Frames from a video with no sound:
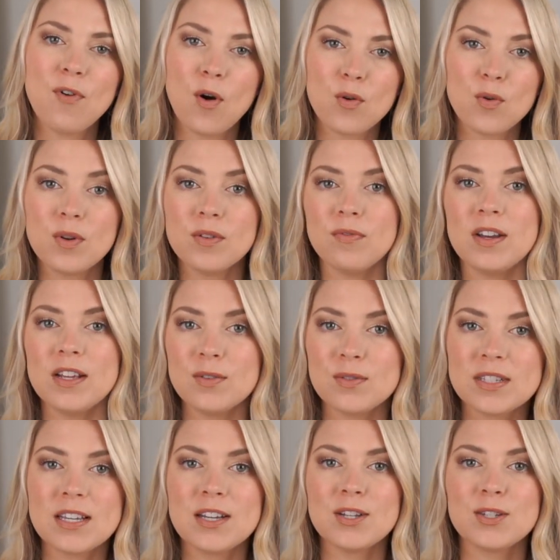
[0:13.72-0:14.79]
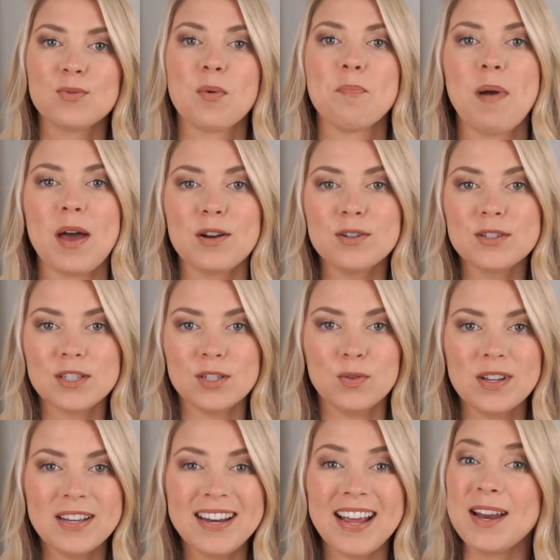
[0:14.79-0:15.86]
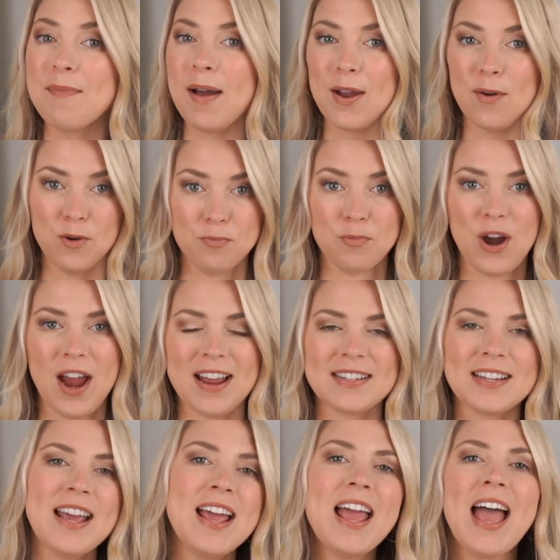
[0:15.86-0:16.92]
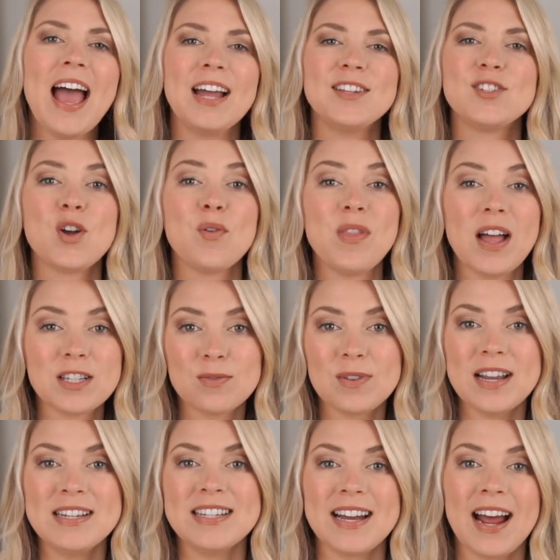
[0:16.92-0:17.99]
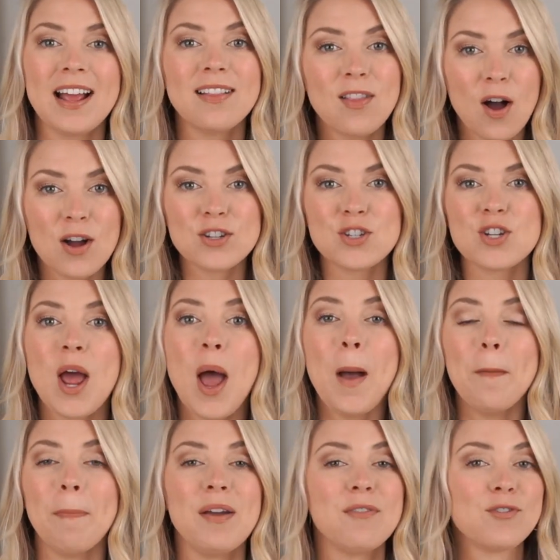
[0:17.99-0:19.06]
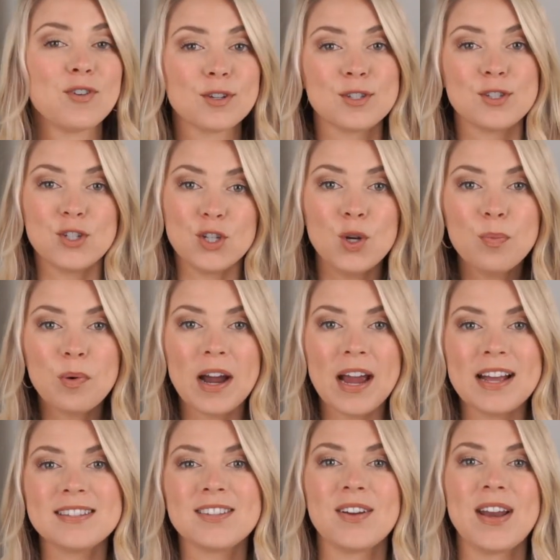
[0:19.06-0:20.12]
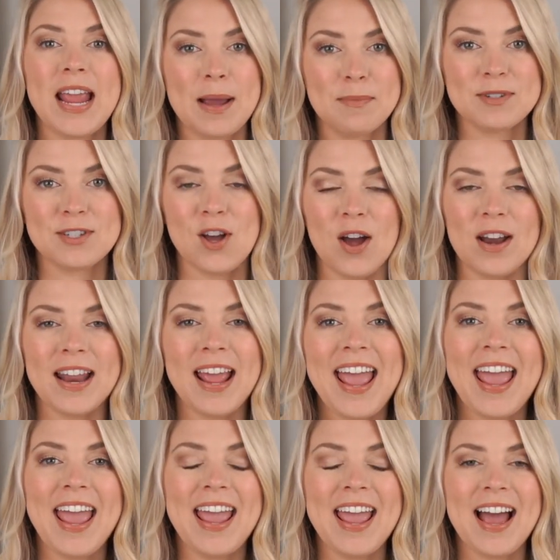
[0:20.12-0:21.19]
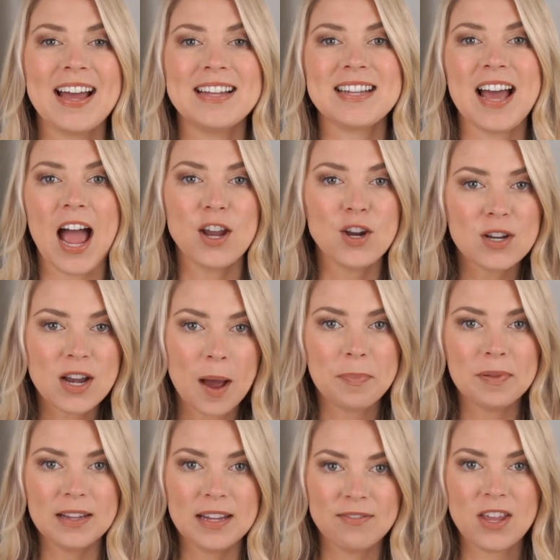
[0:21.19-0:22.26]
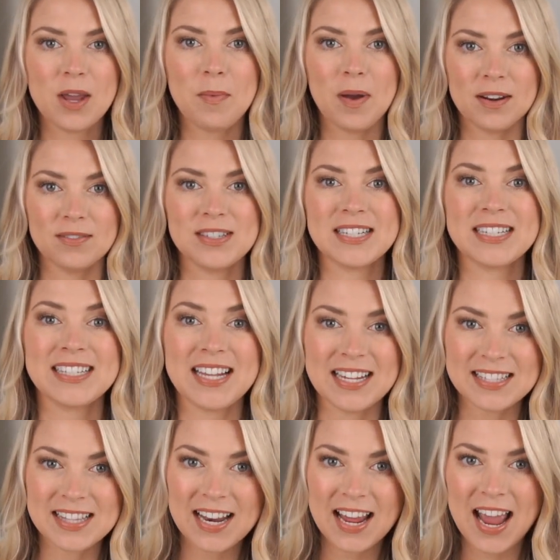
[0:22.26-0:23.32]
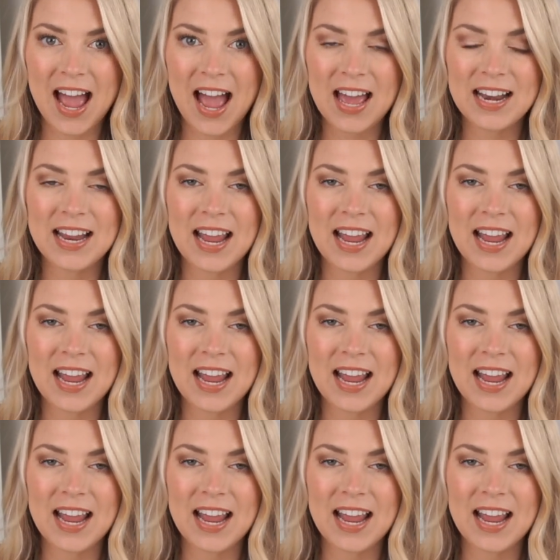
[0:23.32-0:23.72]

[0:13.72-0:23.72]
photo and video skills were better suited in my own brand. And so that's what I did. I launched my first 2 brands on Amazon, and I could not believe the amount of success that I had,